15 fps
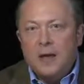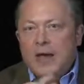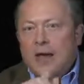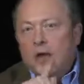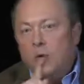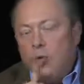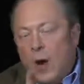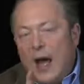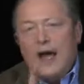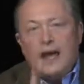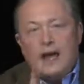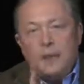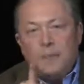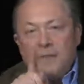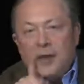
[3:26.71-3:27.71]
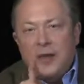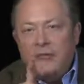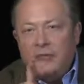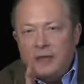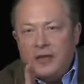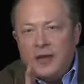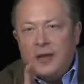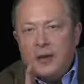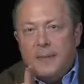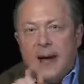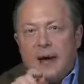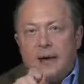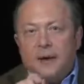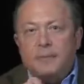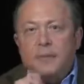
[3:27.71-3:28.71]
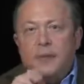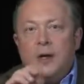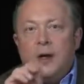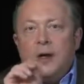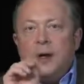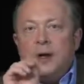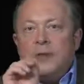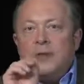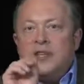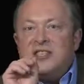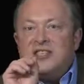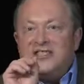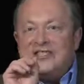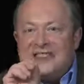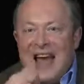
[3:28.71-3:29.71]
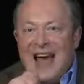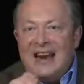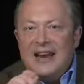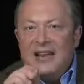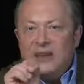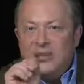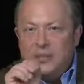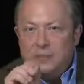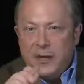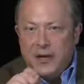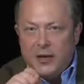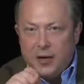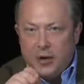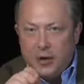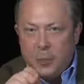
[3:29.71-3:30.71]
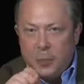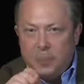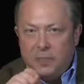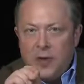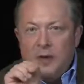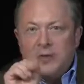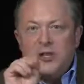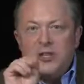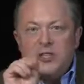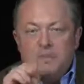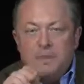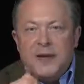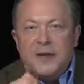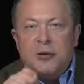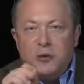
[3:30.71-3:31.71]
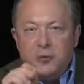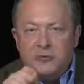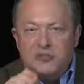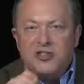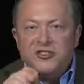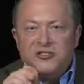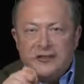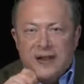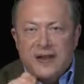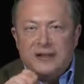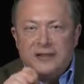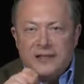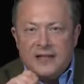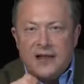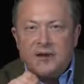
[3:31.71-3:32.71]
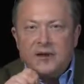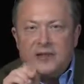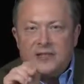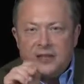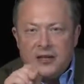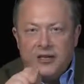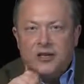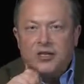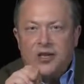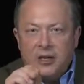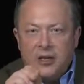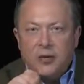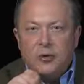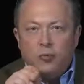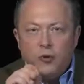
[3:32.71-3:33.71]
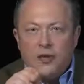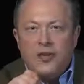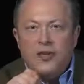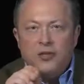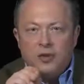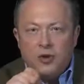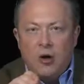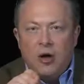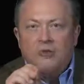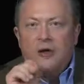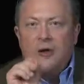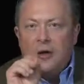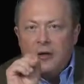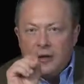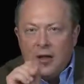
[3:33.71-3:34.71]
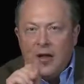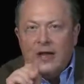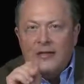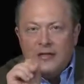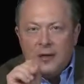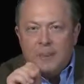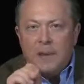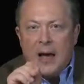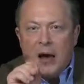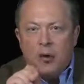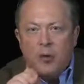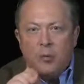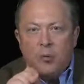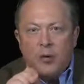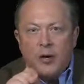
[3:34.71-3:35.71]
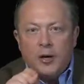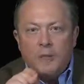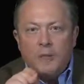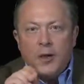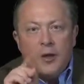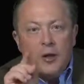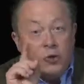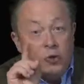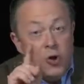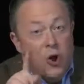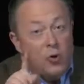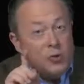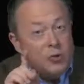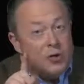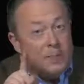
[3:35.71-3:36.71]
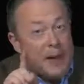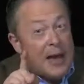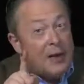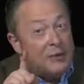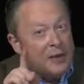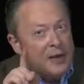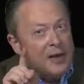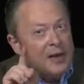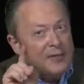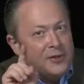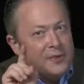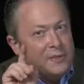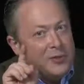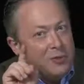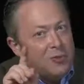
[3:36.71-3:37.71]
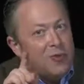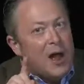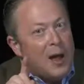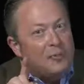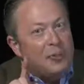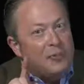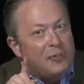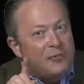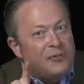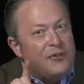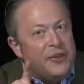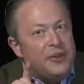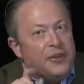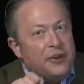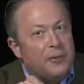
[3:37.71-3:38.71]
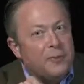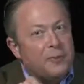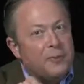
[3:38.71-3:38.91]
In a way, if you think about it, the static speaker, the speaker who just stands there and diligently reads off lines in a PowerPoint, knows about the problem of fear.